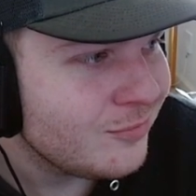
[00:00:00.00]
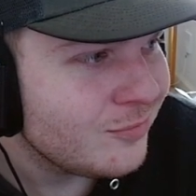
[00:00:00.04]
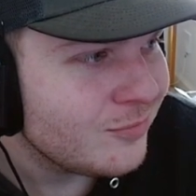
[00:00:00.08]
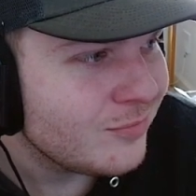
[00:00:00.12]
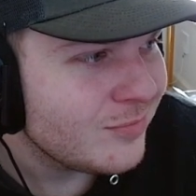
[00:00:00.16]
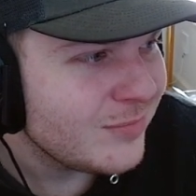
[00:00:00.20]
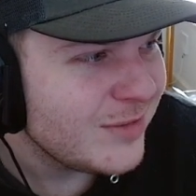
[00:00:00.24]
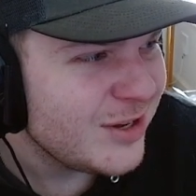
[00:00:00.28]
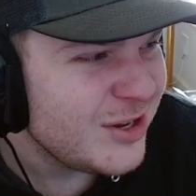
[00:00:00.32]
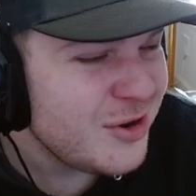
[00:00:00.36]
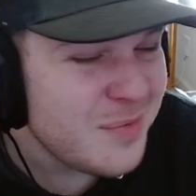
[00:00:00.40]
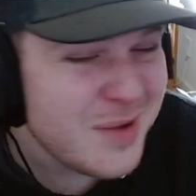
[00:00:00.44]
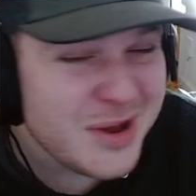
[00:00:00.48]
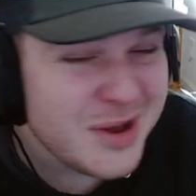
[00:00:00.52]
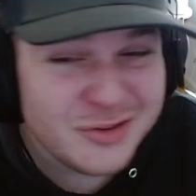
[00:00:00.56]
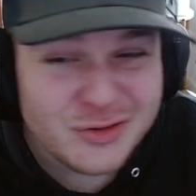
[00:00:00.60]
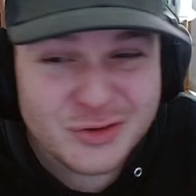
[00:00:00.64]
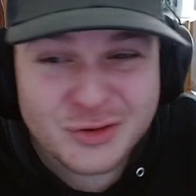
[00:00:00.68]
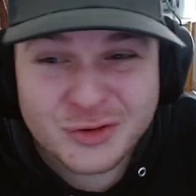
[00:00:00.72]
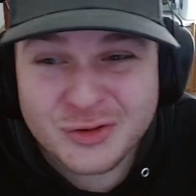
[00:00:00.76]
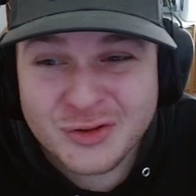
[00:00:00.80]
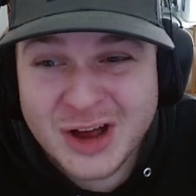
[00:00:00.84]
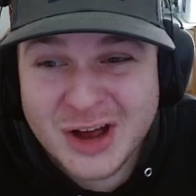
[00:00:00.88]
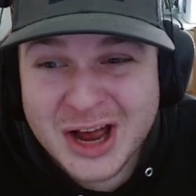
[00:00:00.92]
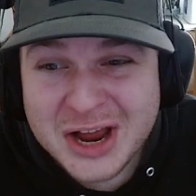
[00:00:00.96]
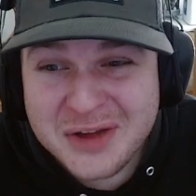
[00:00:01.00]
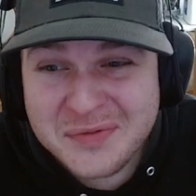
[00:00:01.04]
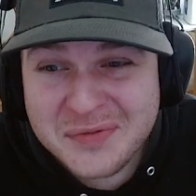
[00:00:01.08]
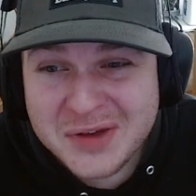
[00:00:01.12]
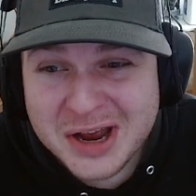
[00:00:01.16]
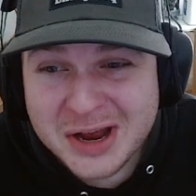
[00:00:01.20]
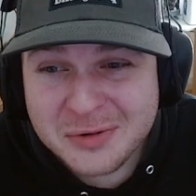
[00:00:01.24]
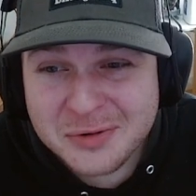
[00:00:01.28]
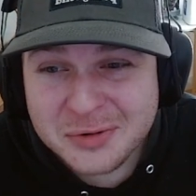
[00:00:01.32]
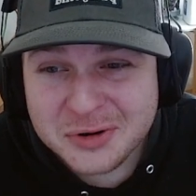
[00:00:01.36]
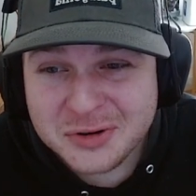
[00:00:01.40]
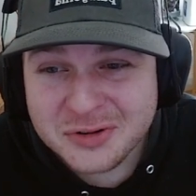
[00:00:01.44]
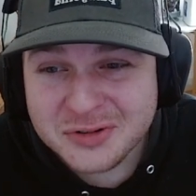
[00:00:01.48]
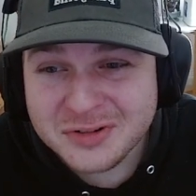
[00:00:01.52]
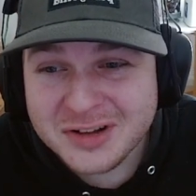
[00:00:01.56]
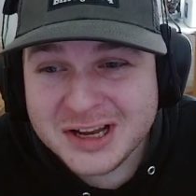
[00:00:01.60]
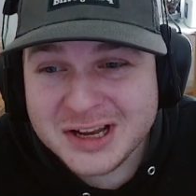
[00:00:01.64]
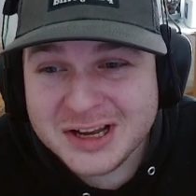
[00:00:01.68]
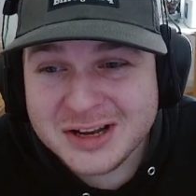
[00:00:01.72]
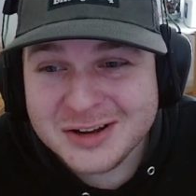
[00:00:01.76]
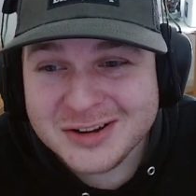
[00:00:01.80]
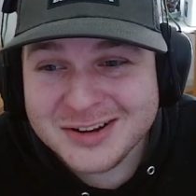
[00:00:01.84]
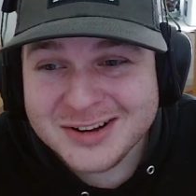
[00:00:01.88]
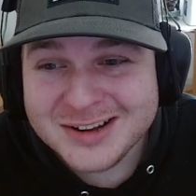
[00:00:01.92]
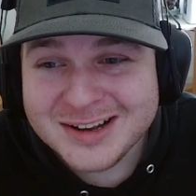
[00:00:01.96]
Can you imagine 5 hours?
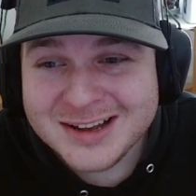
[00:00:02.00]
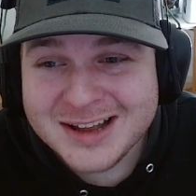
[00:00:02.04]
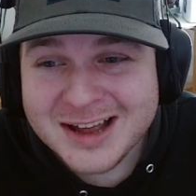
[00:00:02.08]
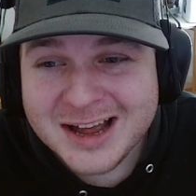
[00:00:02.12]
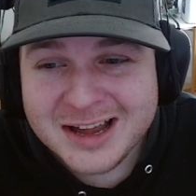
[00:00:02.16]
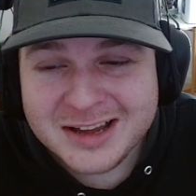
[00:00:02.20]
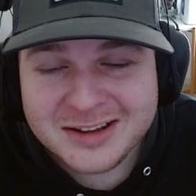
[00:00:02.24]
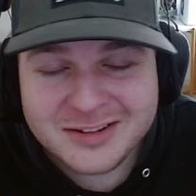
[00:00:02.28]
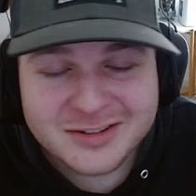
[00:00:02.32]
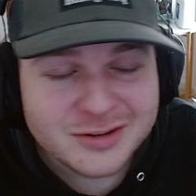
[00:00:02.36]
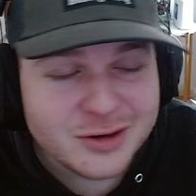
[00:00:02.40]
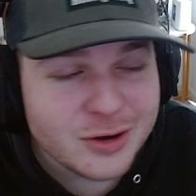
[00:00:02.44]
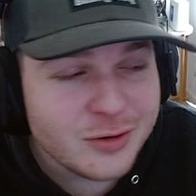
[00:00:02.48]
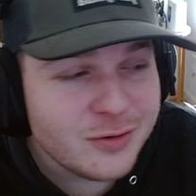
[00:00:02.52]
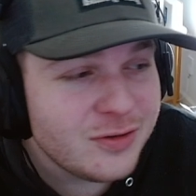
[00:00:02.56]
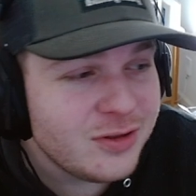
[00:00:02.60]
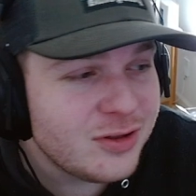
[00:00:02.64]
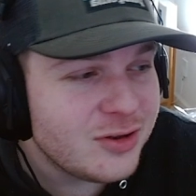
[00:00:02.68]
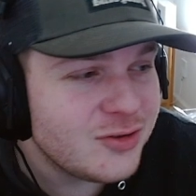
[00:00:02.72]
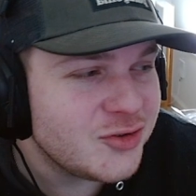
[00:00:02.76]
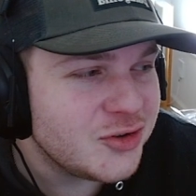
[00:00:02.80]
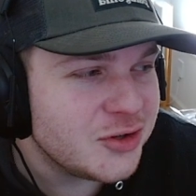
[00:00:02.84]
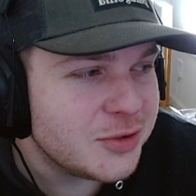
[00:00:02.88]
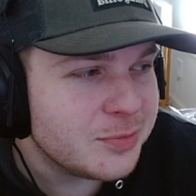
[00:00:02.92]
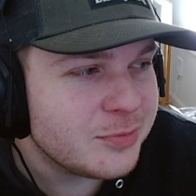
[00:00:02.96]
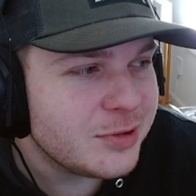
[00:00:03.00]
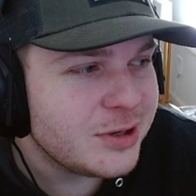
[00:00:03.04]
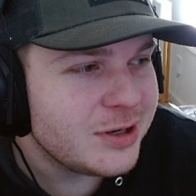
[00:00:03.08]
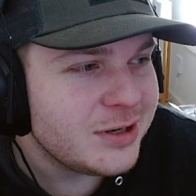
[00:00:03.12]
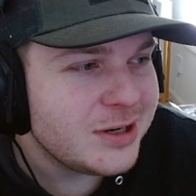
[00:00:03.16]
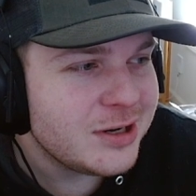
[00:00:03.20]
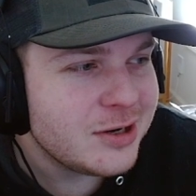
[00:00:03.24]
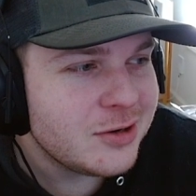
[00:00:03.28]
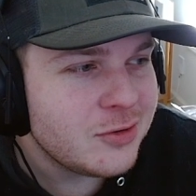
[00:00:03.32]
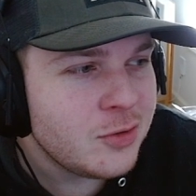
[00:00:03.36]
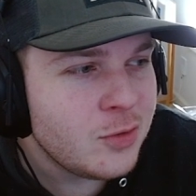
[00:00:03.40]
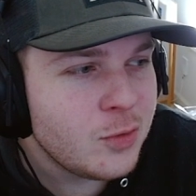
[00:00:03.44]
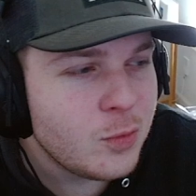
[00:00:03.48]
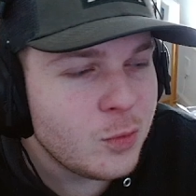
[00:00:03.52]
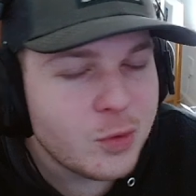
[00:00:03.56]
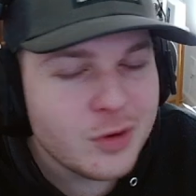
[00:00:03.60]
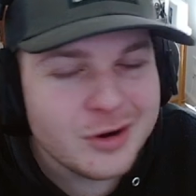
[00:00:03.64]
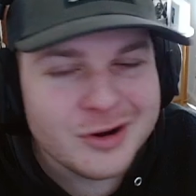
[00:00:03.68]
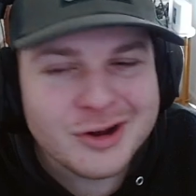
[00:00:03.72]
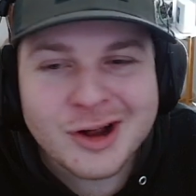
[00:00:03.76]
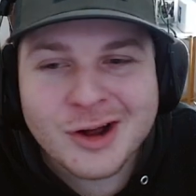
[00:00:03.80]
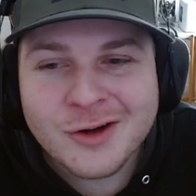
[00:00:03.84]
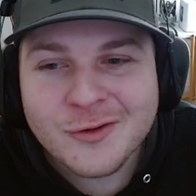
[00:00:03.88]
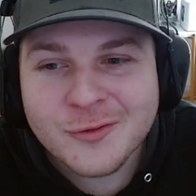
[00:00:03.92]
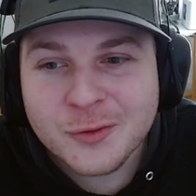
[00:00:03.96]
Like, guys, go to the gym right now,
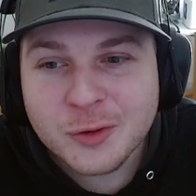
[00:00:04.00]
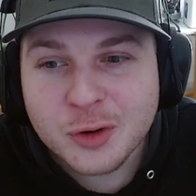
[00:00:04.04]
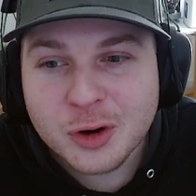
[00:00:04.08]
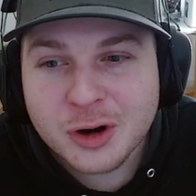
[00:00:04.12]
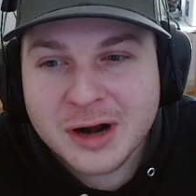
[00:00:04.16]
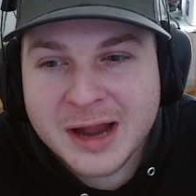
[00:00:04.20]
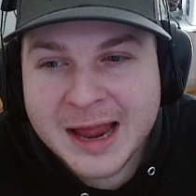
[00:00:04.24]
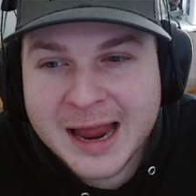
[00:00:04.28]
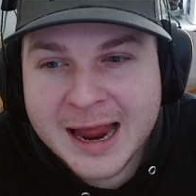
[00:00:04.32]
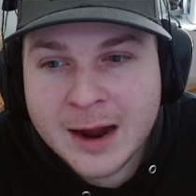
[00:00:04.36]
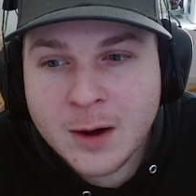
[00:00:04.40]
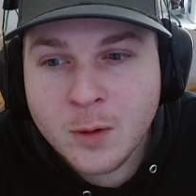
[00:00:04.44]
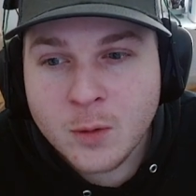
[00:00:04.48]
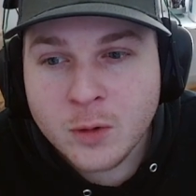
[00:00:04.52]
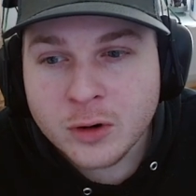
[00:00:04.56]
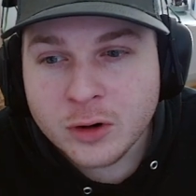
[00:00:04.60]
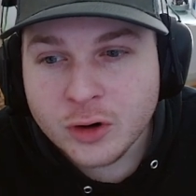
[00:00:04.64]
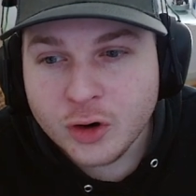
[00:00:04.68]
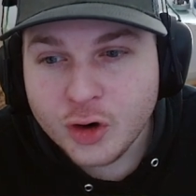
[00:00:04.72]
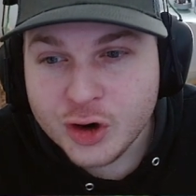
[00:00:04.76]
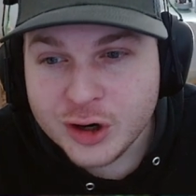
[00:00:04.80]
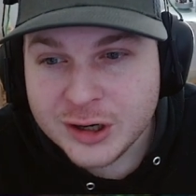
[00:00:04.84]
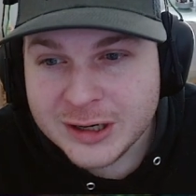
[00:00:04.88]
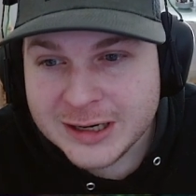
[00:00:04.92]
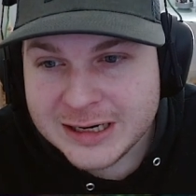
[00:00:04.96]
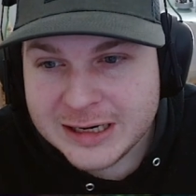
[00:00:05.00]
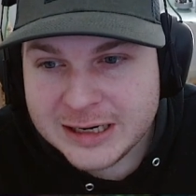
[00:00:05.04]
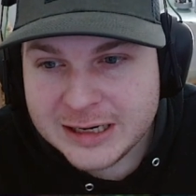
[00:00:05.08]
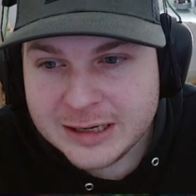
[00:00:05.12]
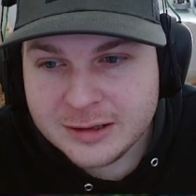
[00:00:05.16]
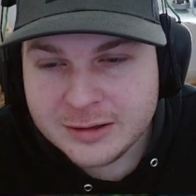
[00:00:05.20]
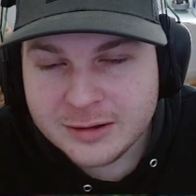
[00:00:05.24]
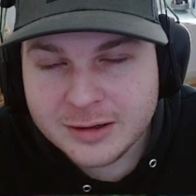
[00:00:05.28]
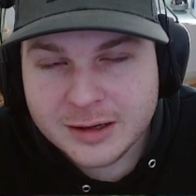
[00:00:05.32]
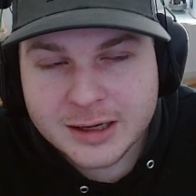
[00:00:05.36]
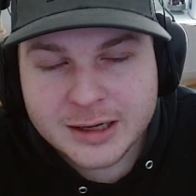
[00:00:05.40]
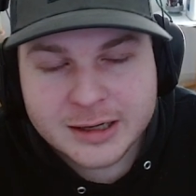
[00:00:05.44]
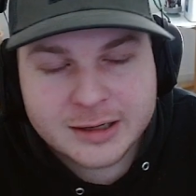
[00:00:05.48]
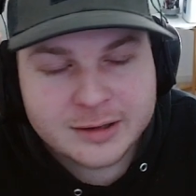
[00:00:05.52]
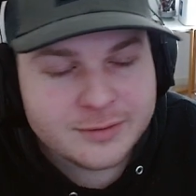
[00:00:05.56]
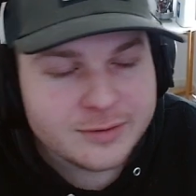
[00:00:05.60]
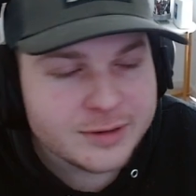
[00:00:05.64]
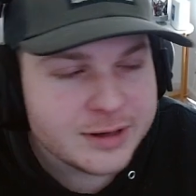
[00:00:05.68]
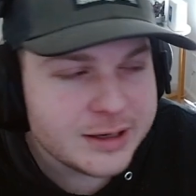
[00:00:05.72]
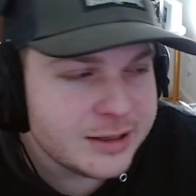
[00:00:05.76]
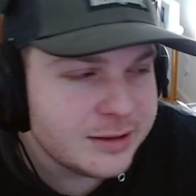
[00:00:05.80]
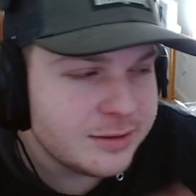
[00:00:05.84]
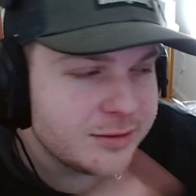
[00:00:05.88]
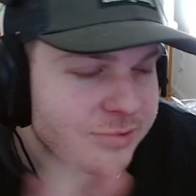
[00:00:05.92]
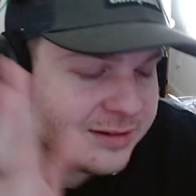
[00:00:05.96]
work out for an hour on an incline,
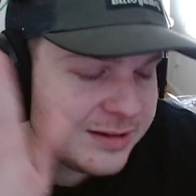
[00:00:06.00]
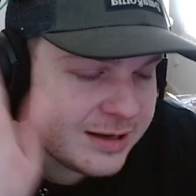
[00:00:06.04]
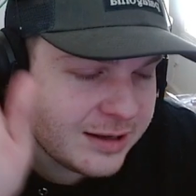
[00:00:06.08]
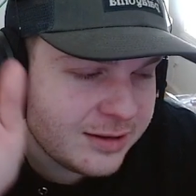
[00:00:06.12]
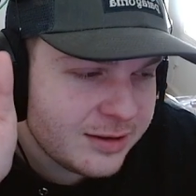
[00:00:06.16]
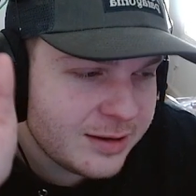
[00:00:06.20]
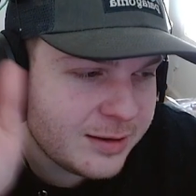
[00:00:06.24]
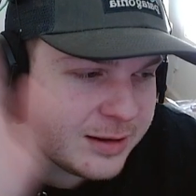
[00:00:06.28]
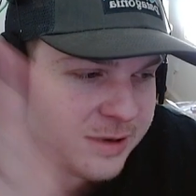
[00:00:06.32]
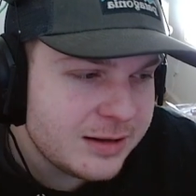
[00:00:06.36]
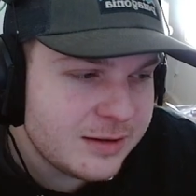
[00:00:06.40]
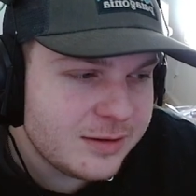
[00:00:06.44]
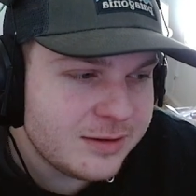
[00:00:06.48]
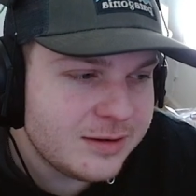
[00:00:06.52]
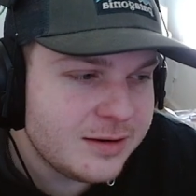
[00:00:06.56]
like set the